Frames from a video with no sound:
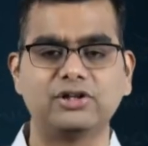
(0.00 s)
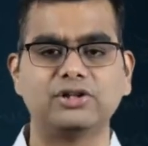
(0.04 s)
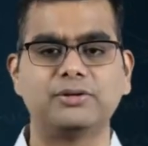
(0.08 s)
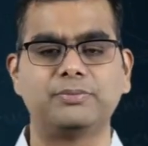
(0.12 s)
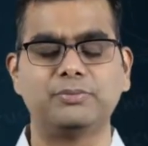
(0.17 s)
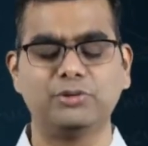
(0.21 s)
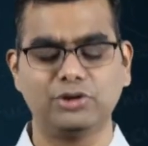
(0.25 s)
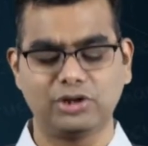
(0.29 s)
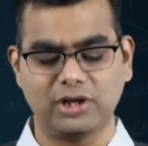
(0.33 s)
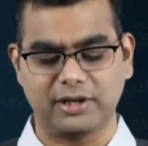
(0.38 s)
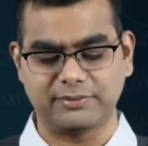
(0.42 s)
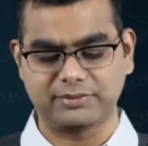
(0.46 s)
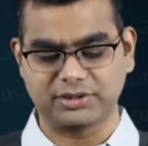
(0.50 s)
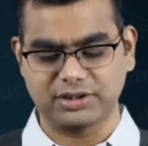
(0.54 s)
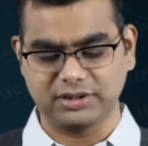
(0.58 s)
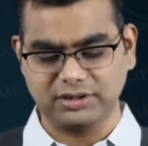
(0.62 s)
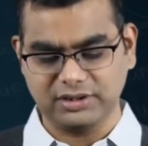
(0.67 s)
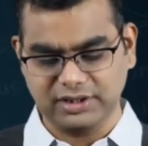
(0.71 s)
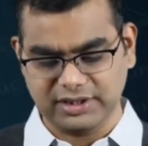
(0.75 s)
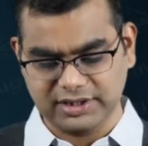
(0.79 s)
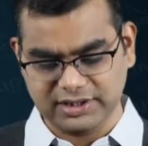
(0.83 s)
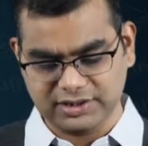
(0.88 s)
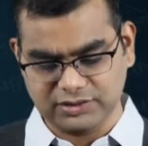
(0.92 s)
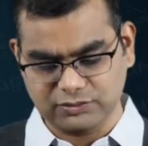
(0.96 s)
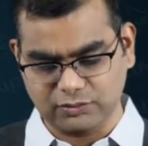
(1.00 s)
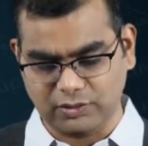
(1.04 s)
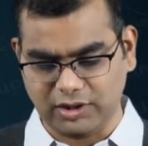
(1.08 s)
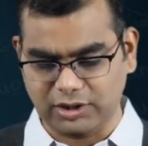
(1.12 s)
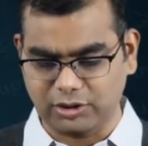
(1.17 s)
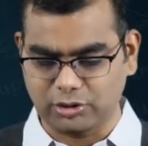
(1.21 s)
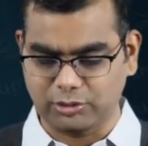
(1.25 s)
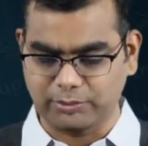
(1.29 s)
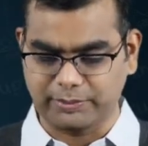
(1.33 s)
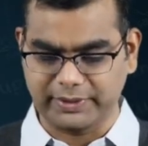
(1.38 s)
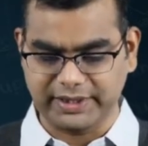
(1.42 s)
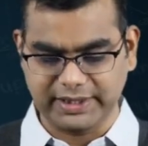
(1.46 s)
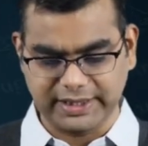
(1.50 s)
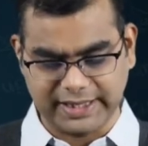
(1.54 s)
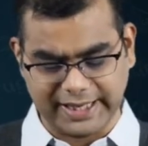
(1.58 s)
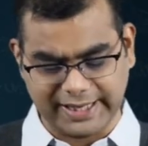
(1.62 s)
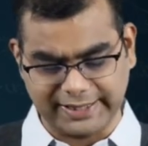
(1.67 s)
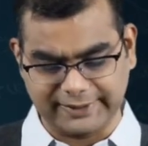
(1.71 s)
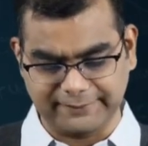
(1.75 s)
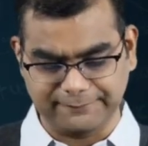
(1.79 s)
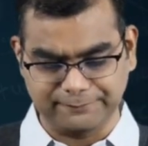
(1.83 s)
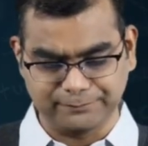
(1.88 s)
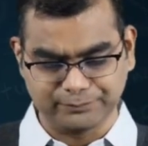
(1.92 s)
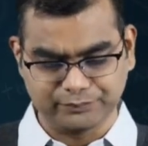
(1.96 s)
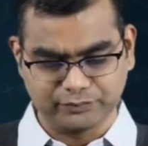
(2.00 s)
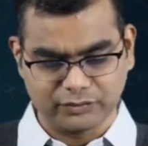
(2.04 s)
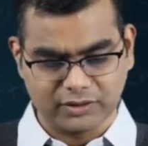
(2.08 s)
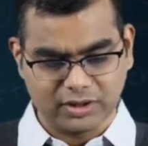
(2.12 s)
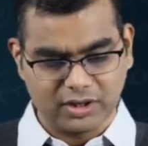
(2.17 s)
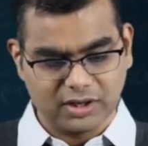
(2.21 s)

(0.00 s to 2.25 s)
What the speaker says: on the put option is 1 rupee gain.